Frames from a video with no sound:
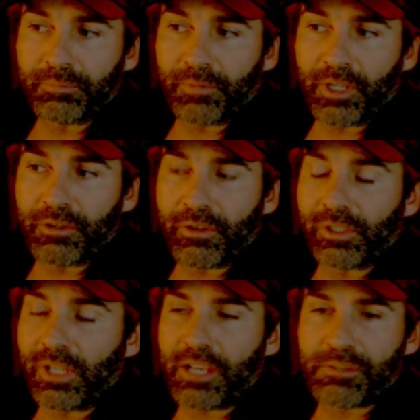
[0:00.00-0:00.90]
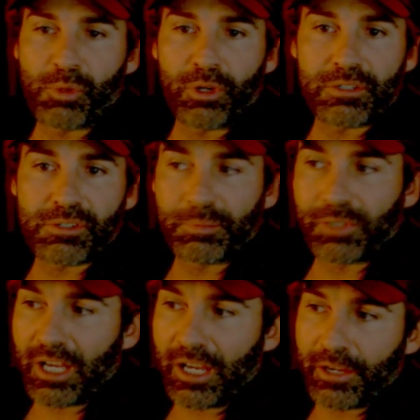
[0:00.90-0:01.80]
into the last point of
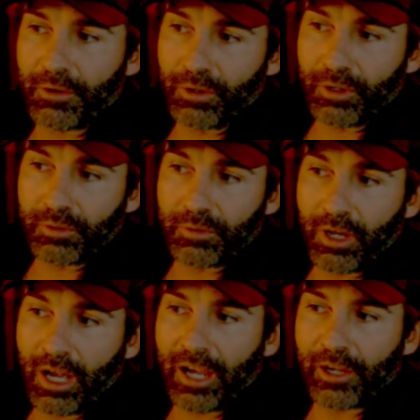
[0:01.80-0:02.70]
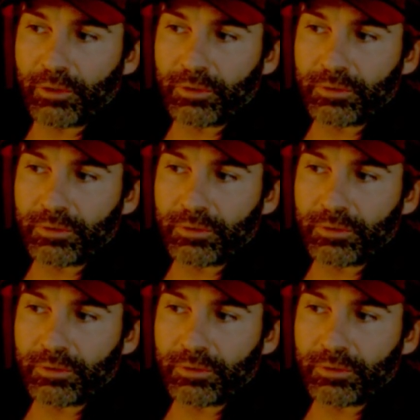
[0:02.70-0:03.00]
supply, or a higher